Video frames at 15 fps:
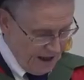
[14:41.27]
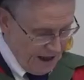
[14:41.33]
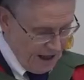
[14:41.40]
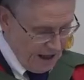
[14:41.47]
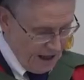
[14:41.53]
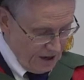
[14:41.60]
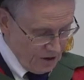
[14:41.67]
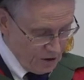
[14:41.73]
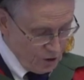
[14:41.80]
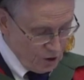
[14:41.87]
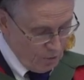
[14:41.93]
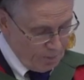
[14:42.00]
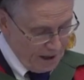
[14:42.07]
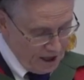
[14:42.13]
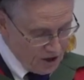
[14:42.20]
And
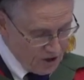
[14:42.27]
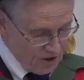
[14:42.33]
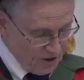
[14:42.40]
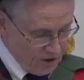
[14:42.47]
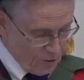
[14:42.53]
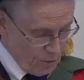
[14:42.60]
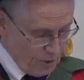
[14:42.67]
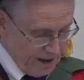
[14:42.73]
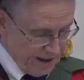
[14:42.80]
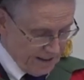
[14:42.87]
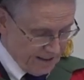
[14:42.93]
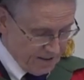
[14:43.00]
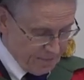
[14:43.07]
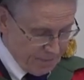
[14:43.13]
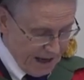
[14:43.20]
your patients will
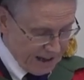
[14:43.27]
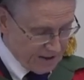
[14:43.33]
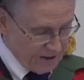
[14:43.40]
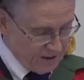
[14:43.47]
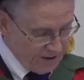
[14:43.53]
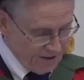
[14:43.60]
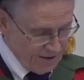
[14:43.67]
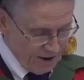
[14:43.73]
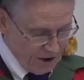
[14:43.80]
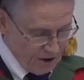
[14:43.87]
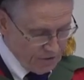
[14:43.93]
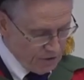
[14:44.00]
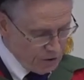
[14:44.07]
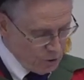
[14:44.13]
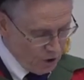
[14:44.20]
expect and
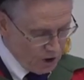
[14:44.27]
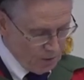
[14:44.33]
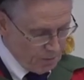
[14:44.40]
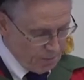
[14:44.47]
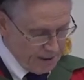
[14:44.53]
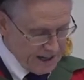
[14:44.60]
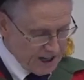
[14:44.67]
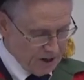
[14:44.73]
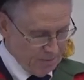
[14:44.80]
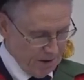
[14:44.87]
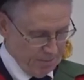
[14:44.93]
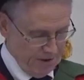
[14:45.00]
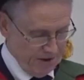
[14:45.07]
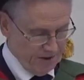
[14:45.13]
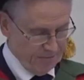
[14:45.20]
deserve your complete
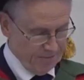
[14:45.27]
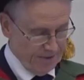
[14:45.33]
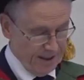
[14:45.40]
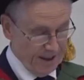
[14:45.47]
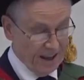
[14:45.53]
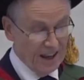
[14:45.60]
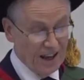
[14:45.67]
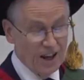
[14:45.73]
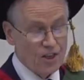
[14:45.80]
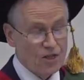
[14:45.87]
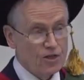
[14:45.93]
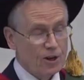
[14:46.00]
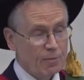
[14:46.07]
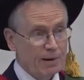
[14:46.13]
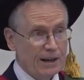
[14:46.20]
commitment.
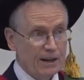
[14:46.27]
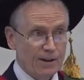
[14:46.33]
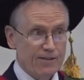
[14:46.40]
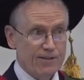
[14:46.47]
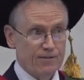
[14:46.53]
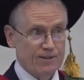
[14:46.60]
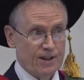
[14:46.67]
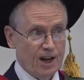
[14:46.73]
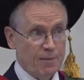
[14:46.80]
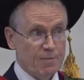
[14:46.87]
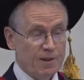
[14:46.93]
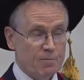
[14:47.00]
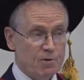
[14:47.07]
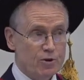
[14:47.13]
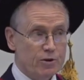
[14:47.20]
There'll be lots of
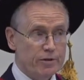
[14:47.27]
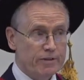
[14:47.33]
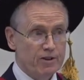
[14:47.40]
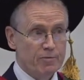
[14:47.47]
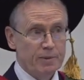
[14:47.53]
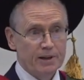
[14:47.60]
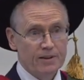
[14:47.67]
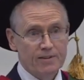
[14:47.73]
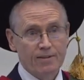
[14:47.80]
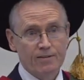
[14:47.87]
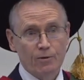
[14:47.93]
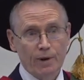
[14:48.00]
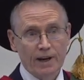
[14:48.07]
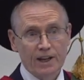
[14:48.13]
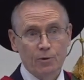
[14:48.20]
times, and I'm sure you've experienced this
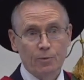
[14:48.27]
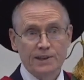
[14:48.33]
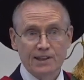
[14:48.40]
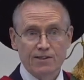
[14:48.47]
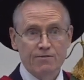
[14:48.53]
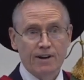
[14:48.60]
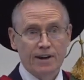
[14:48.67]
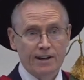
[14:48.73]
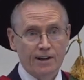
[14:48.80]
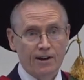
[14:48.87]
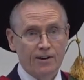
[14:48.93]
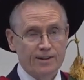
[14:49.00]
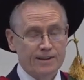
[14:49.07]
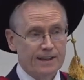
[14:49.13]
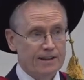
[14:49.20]
already, when that's very
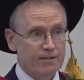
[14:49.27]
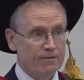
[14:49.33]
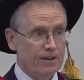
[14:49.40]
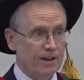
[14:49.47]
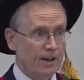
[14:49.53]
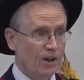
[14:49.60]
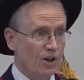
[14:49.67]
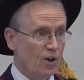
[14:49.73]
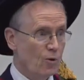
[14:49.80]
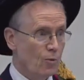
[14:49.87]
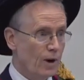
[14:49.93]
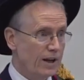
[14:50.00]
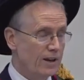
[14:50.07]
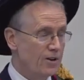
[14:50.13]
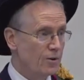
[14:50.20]
hard to give,
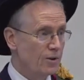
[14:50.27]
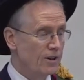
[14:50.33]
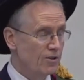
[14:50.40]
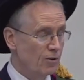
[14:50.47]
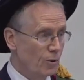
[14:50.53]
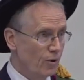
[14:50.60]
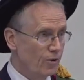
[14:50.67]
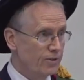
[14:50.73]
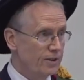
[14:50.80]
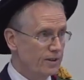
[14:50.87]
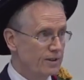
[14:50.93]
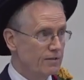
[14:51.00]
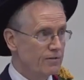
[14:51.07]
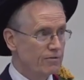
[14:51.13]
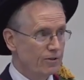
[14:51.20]
when you're
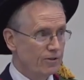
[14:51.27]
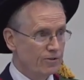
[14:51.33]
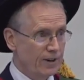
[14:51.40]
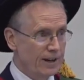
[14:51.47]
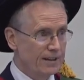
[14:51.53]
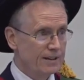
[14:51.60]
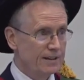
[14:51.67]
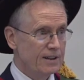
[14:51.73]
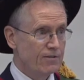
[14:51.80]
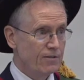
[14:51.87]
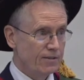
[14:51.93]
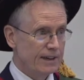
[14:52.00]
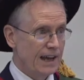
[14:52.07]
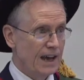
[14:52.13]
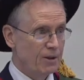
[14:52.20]
exhausted and frustrated and you've
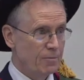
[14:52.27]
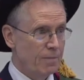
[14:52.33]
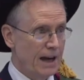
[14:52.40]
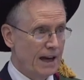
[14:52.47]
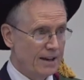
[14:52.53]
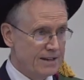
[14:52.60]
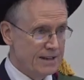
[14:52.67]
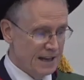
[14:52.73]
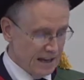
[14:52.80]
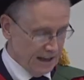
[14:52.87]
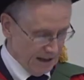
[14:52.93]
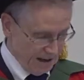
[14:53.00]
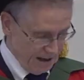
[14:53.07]
just had a bad day.